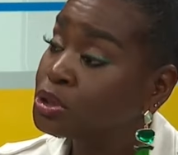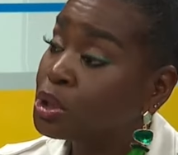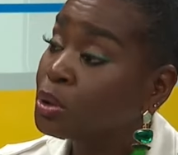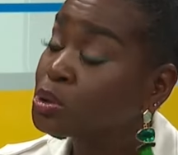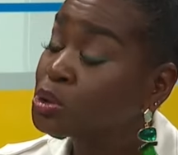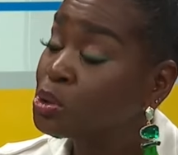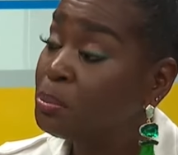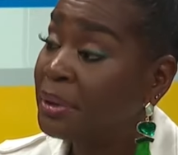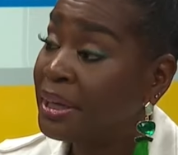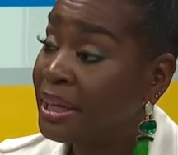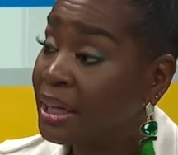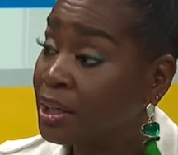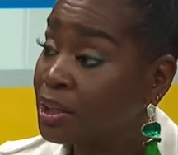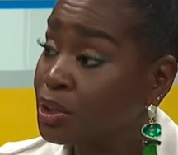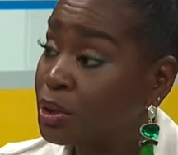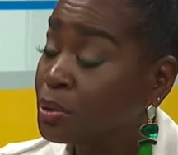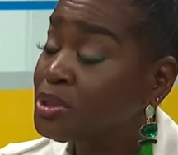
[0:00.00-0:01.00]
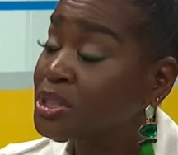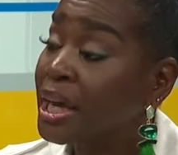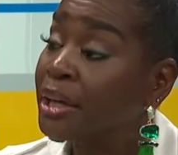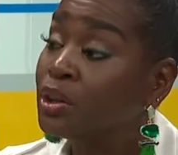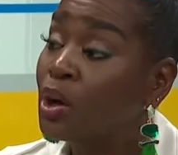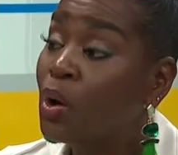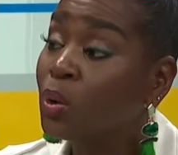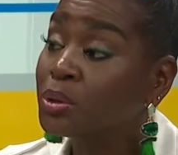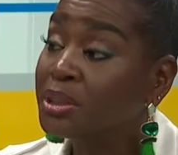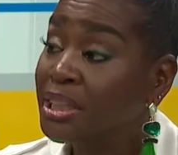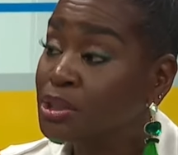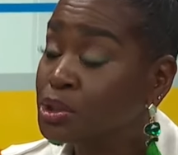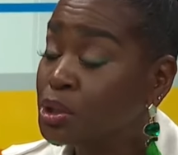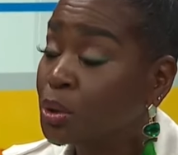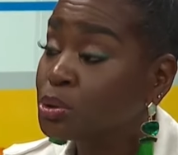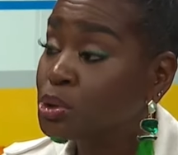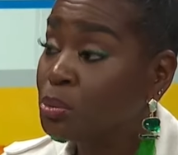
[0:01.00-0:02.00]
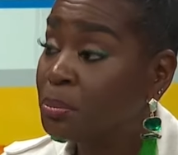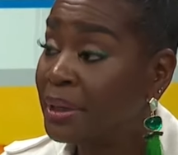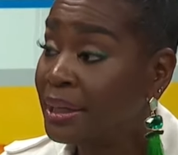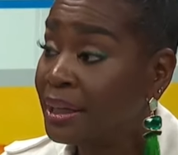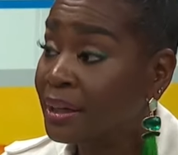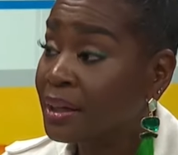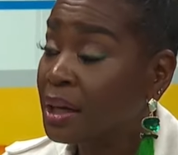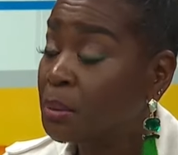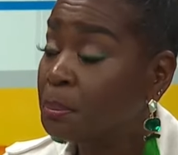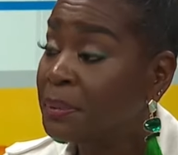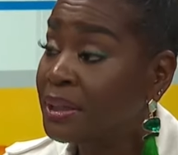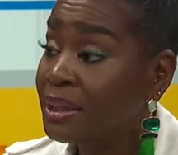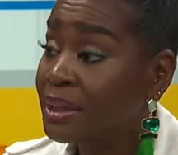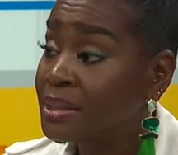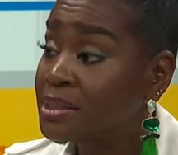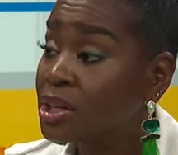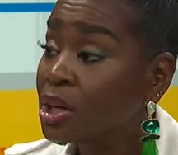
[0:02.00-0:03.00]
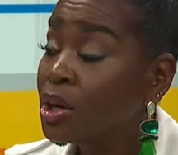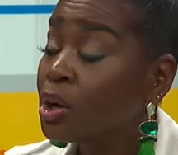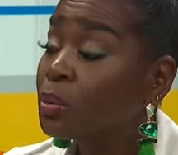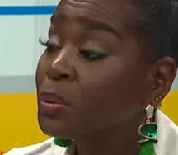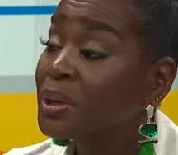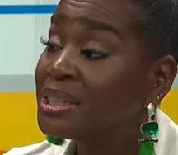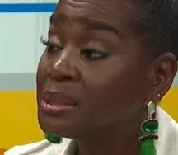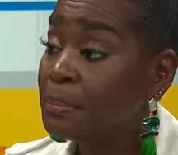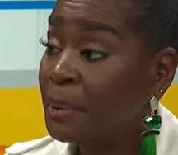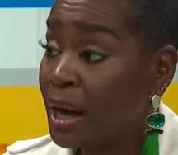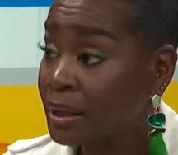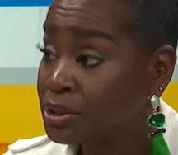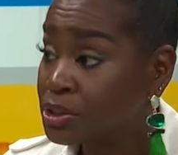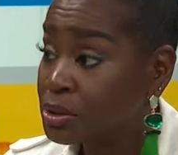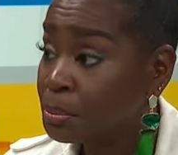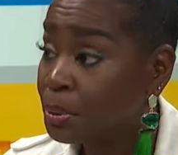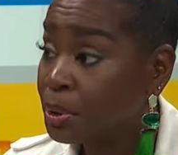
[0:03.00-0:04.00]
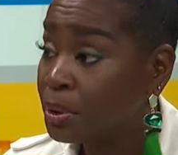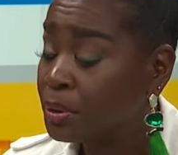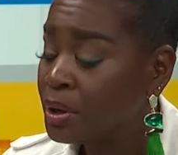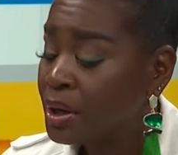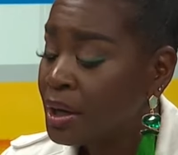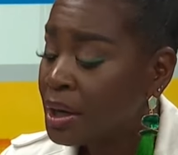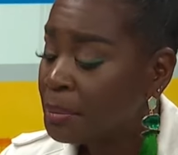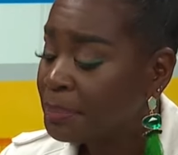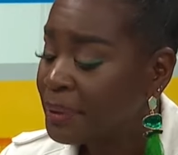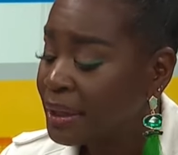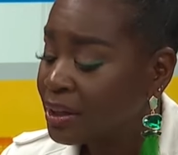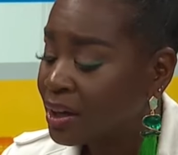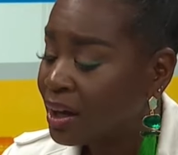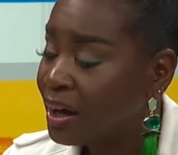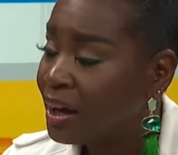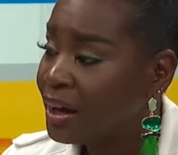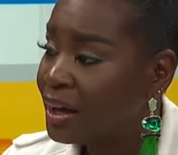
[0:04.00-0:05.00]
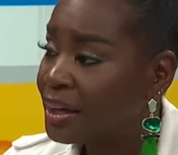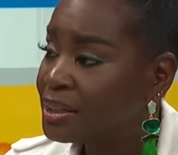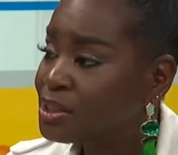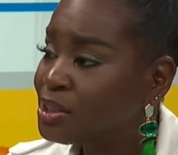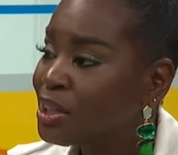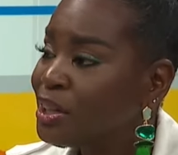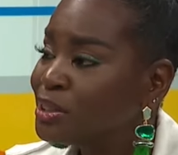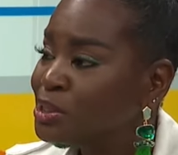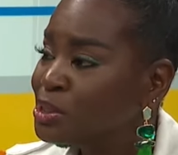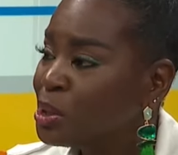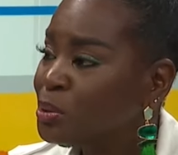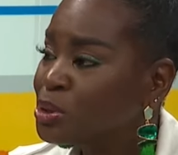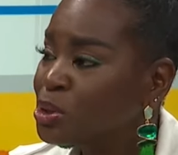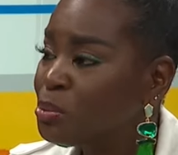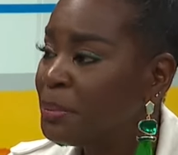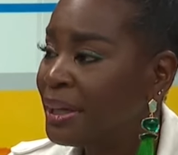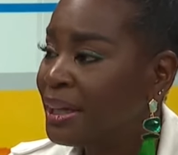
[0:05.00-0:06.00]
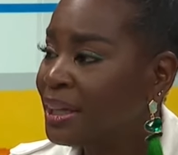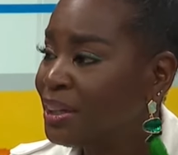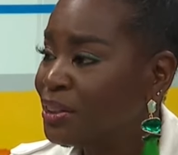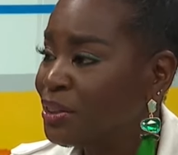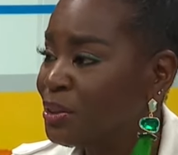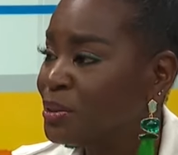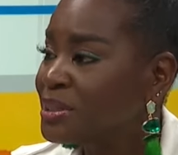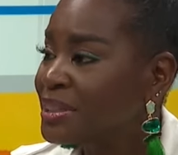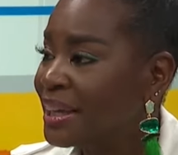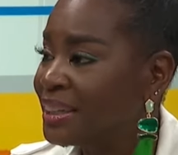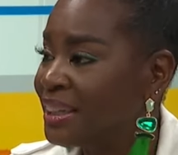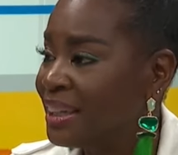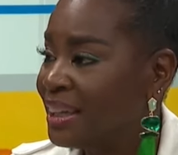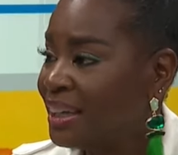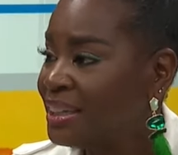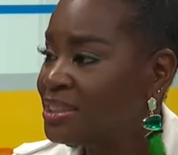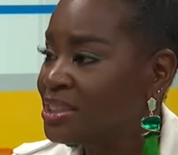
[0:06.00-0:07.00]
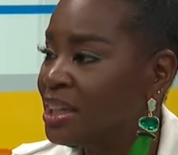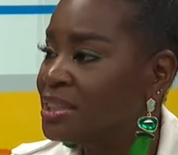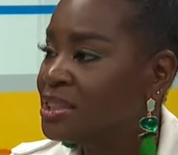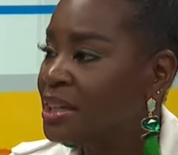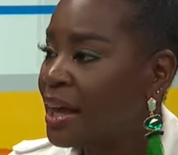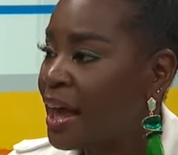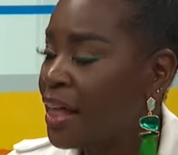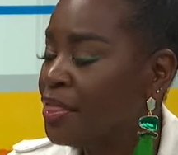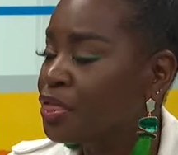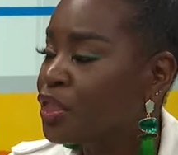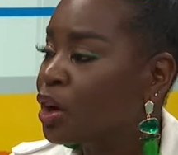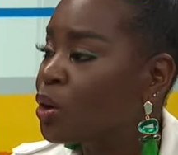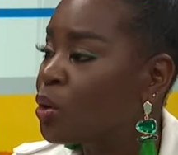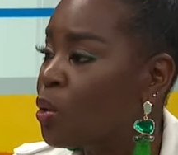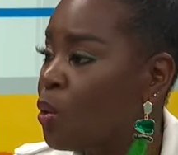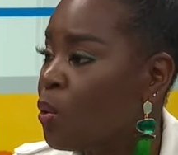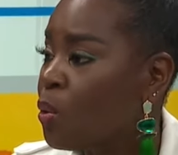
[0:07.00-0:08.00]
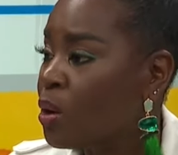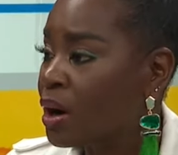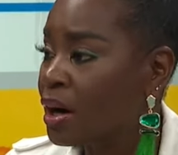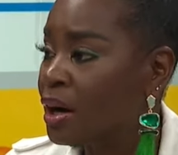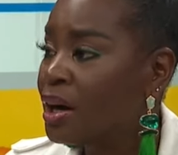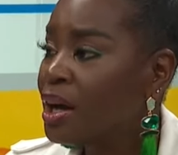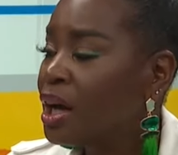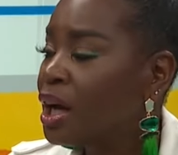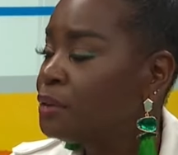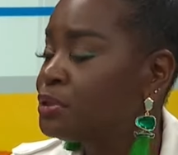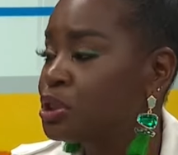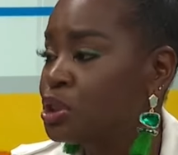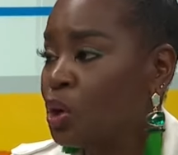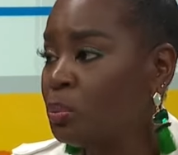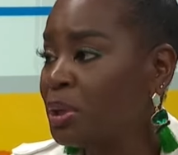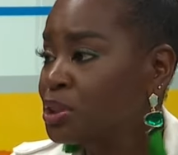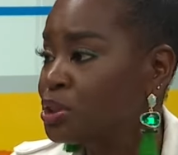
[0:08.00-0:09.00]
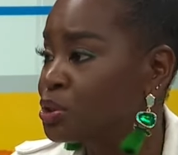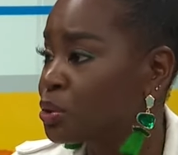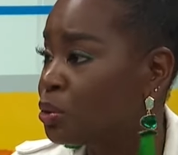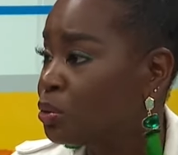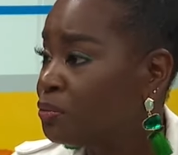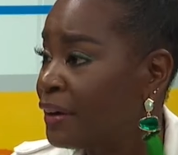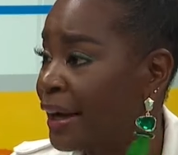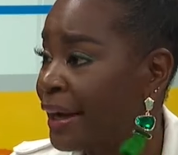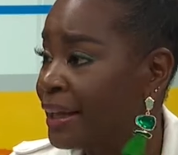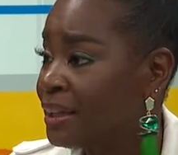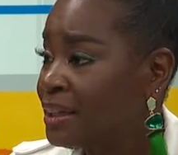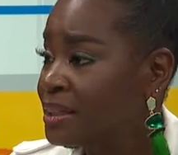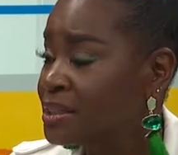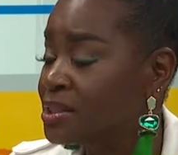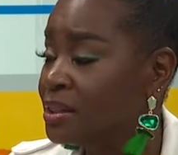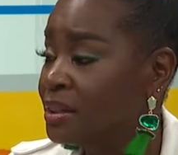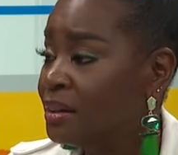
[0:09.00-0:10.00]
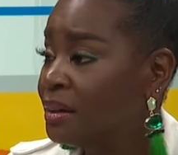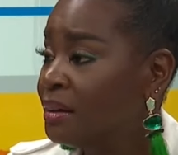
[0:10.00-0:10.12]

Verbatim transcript: social media use and holding social media companies responsible because social media use in kids is at the core of so much school violence,